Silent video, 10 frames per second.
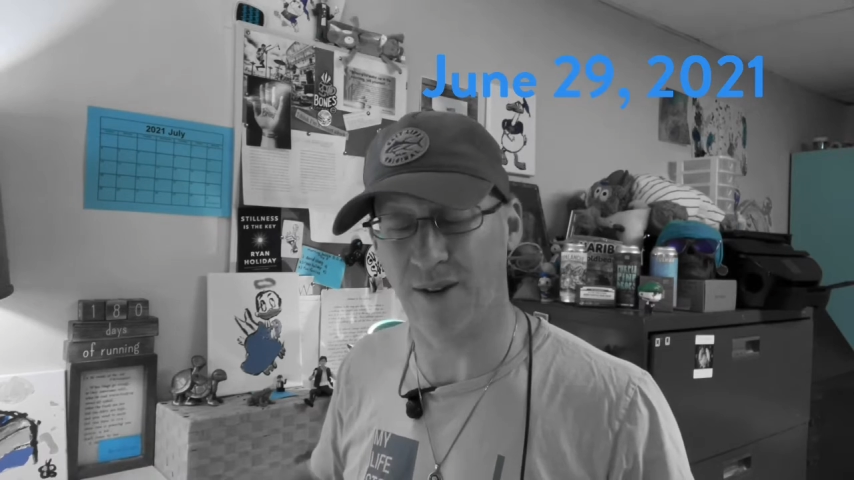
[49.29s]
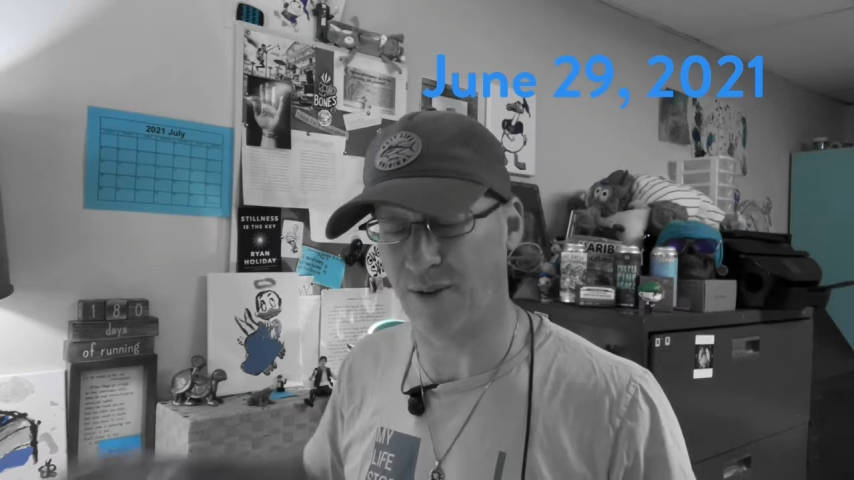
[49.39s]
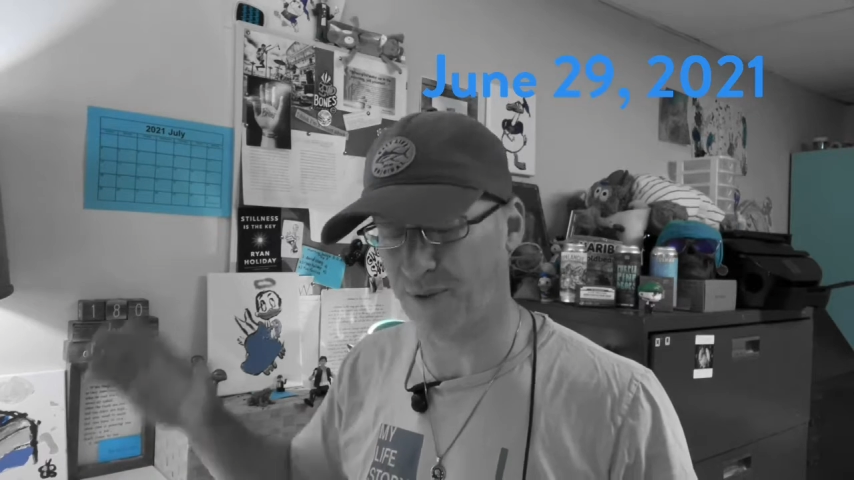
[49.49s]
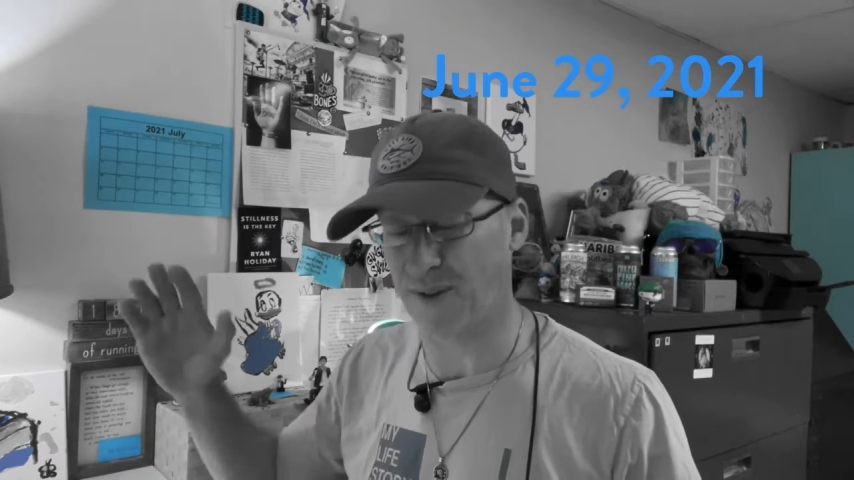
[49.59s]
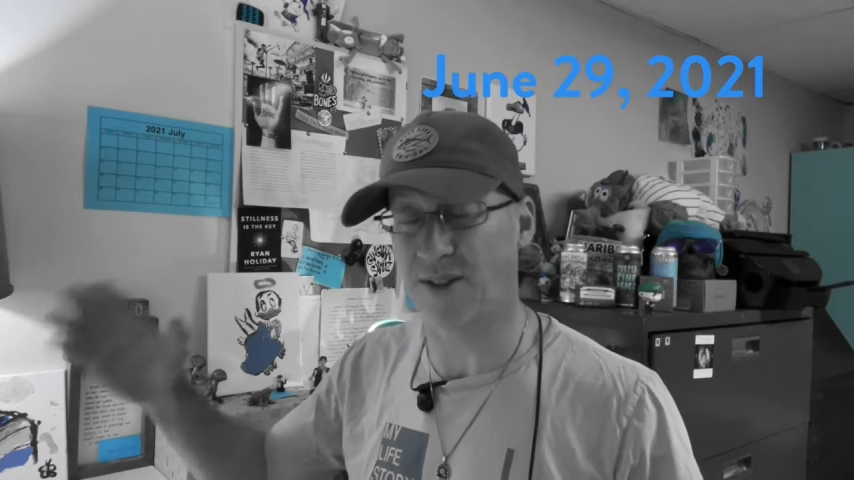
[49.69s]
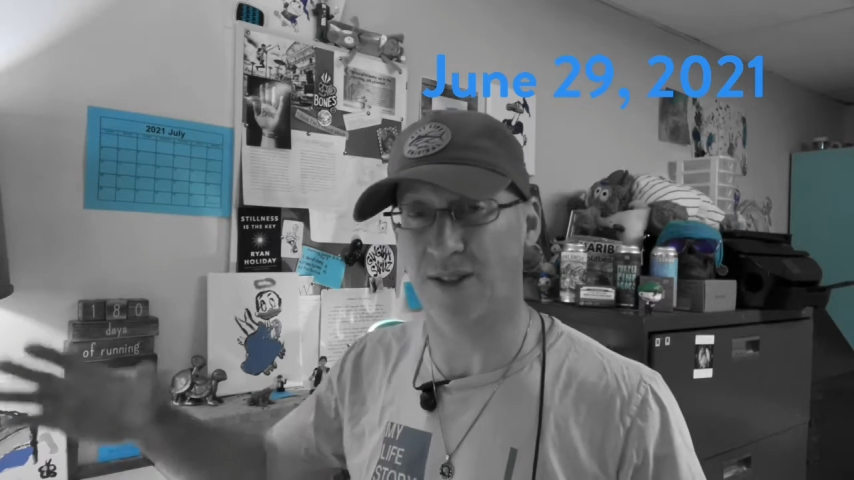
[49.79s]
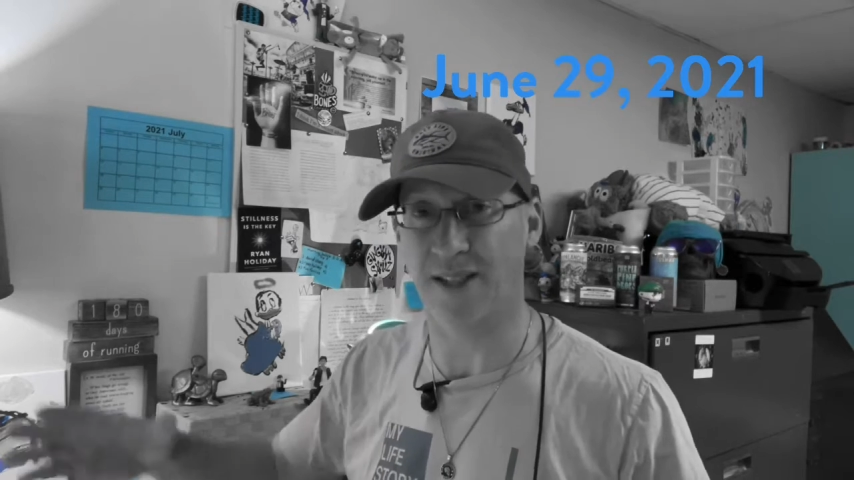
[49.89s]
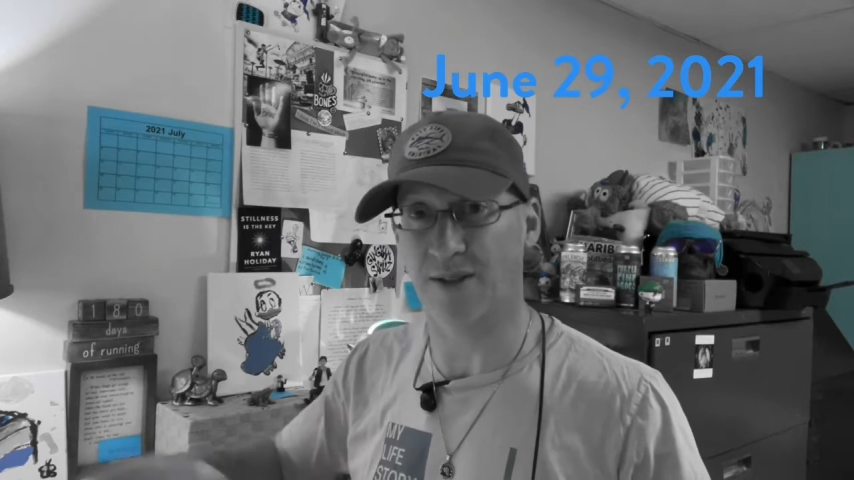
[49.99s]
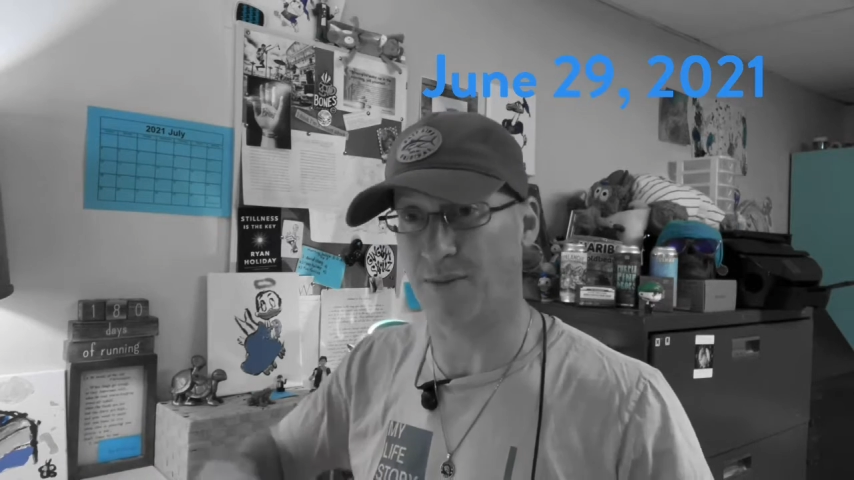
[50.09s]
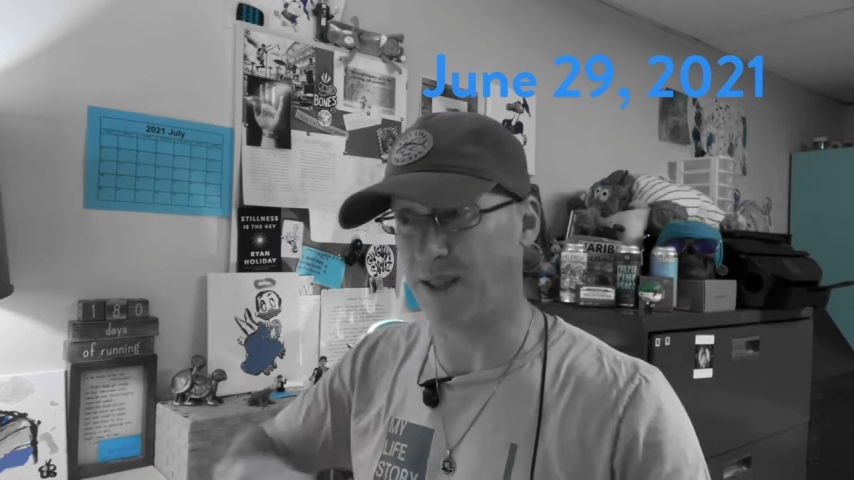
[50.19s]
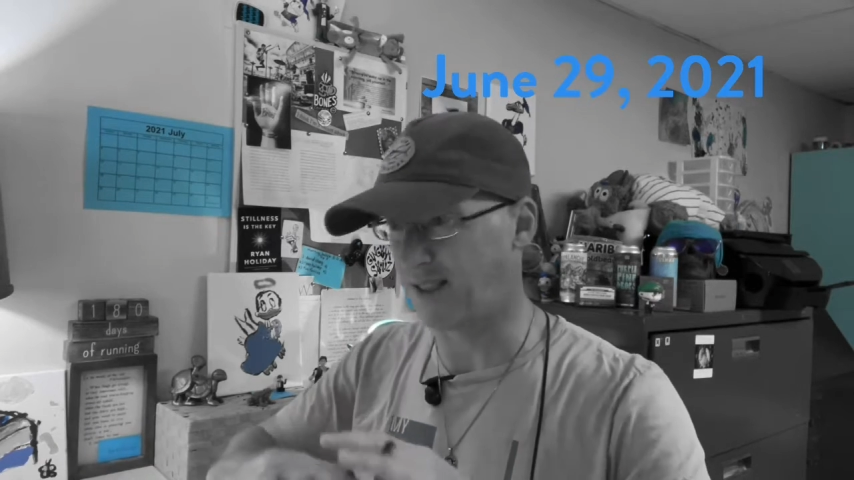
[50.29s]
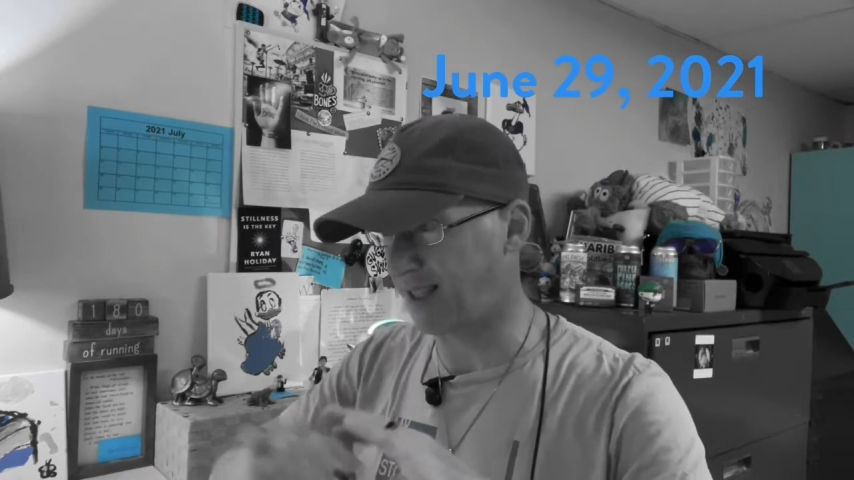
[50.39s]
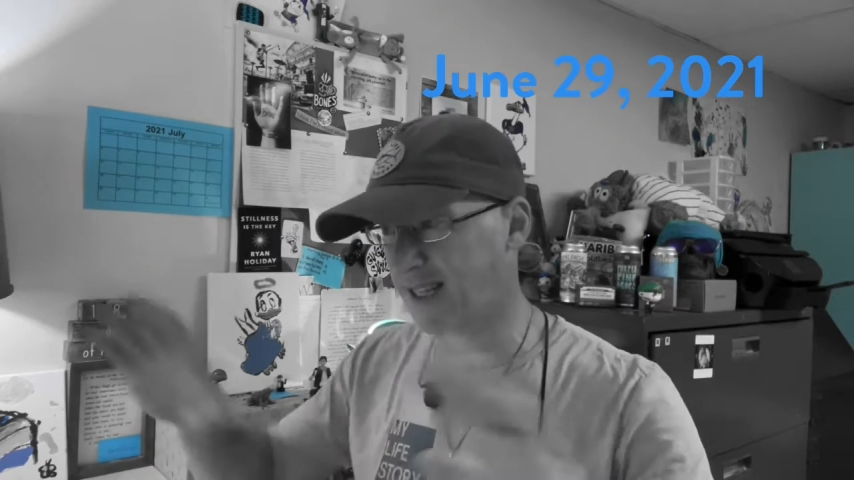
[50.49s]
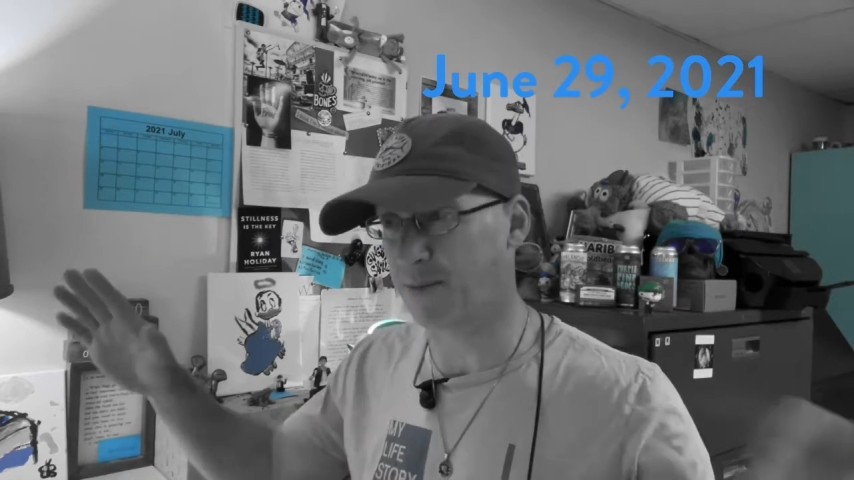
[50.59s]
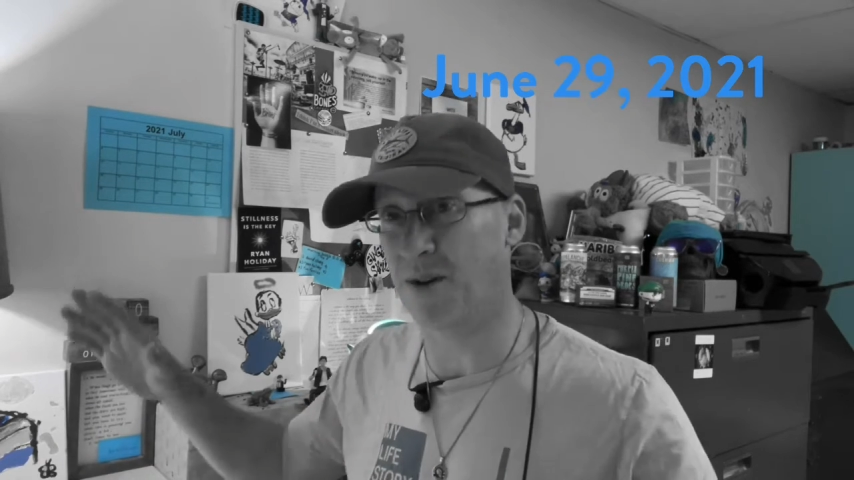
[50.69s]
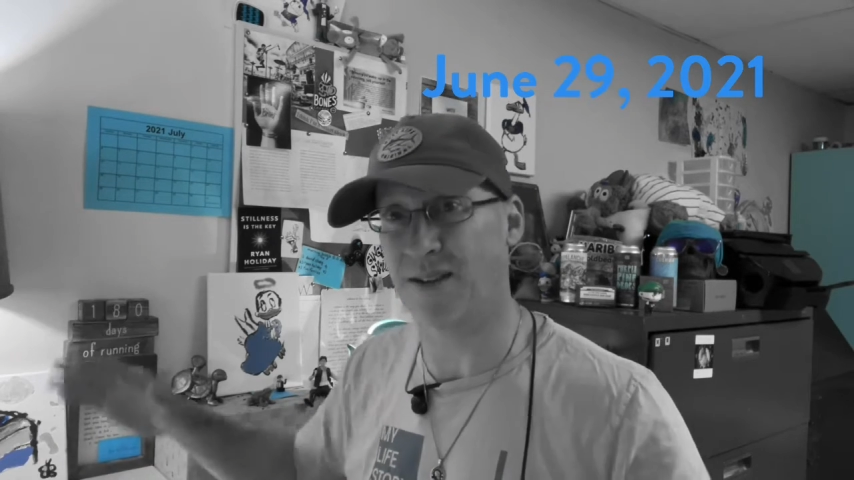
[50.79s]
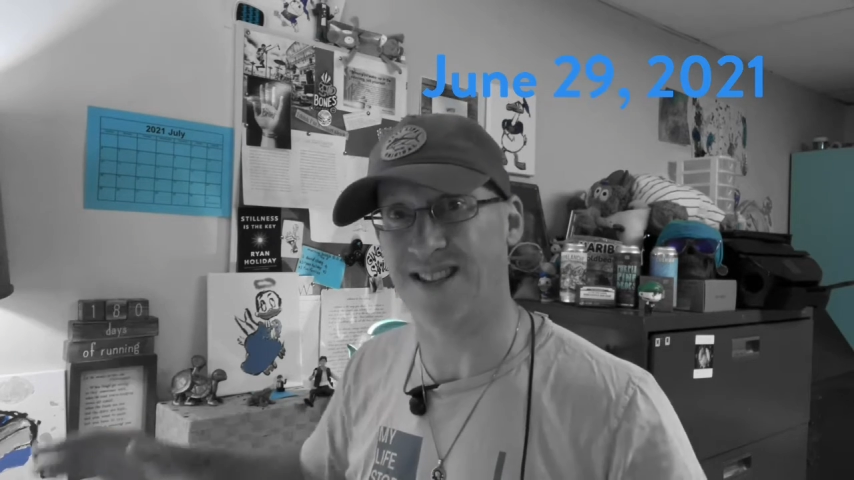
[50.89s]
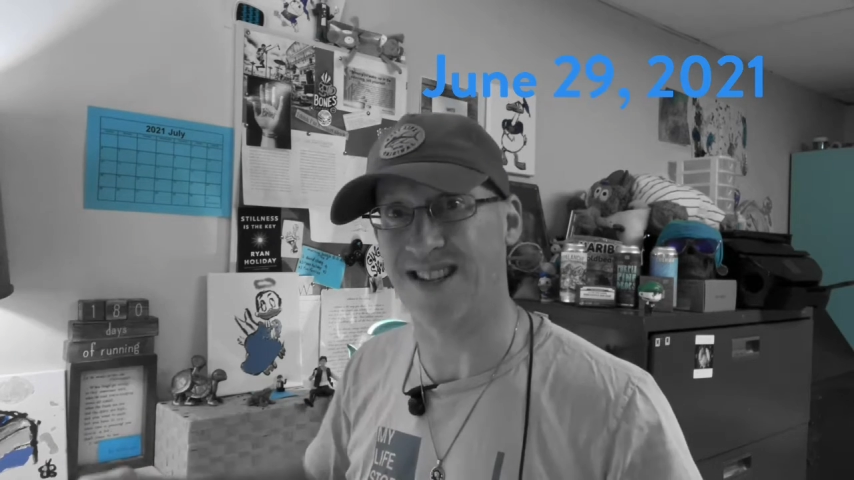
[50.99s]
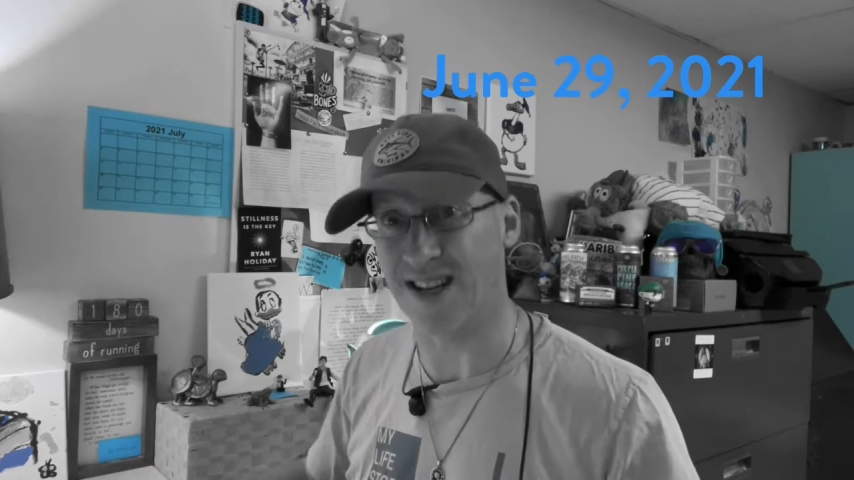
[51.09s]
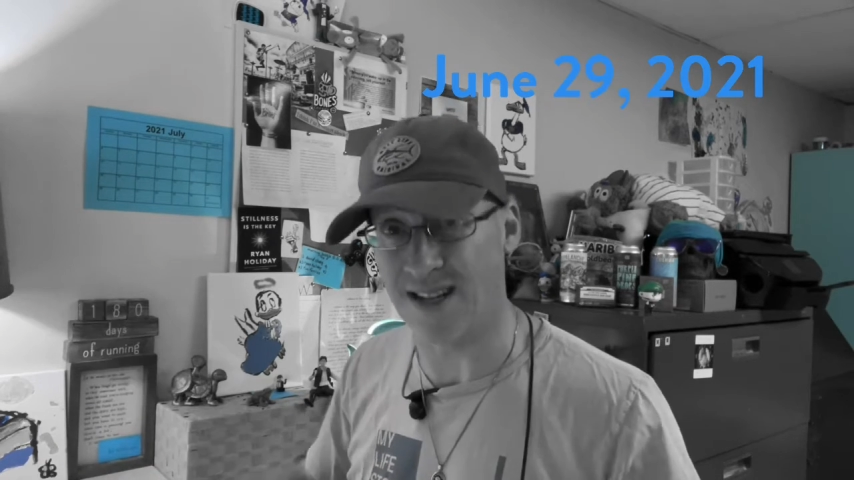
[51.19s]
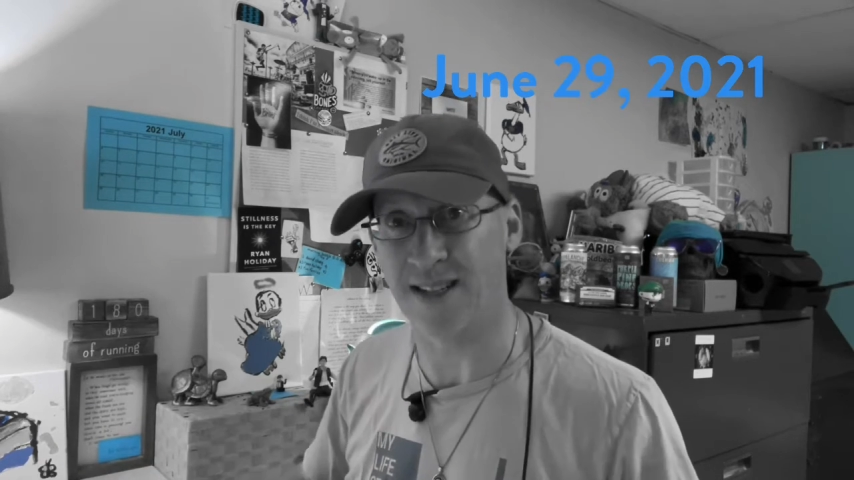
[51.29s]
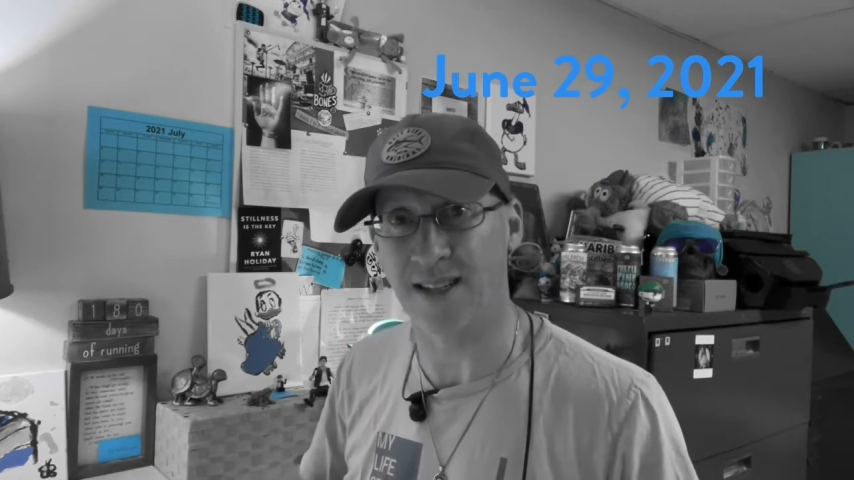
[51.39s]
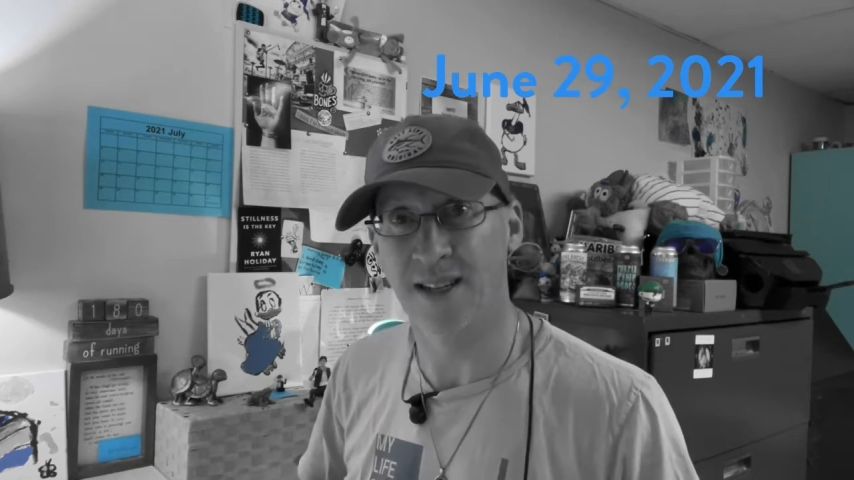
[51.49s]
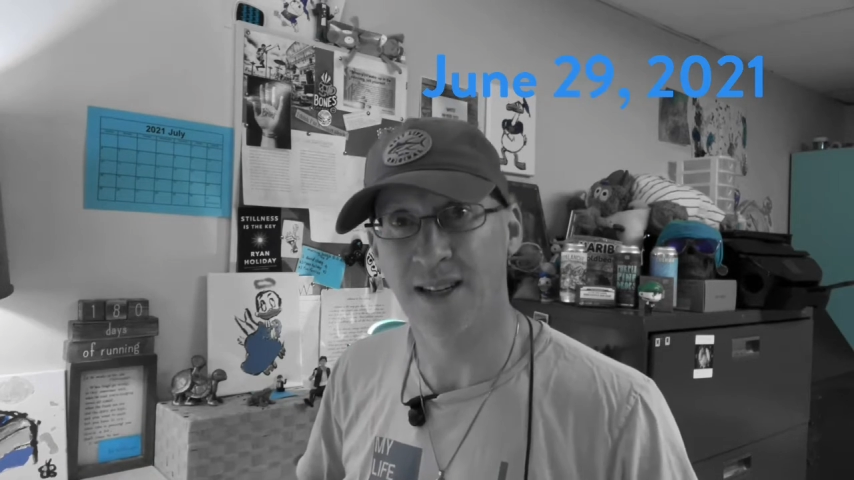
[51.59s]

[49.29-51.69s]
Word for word: officially going to be six months done.